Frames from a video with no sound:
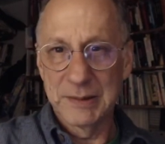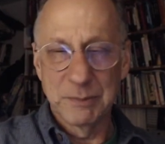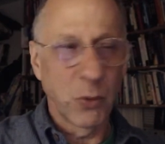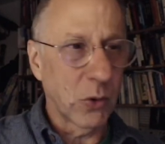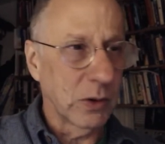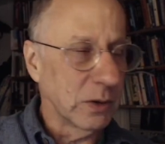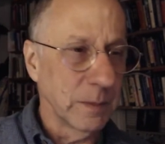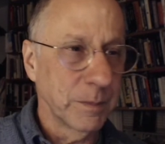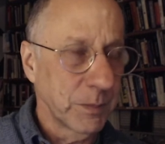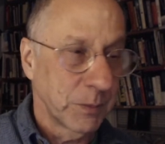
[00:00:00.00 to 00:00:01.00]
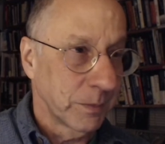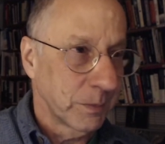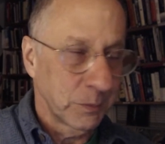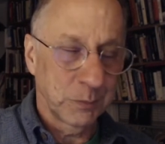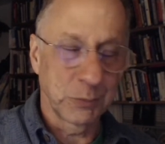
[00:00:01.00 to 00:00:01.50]
moral
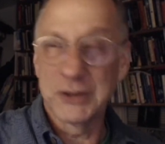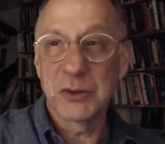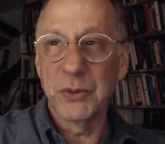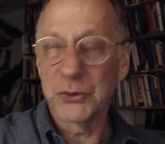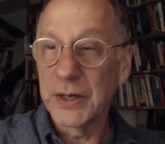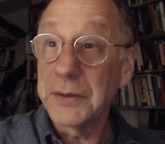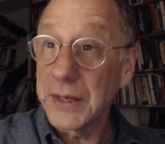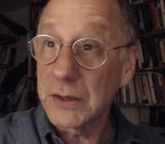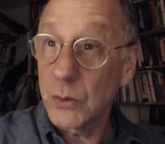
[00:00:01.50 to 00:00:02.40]
principles or anything.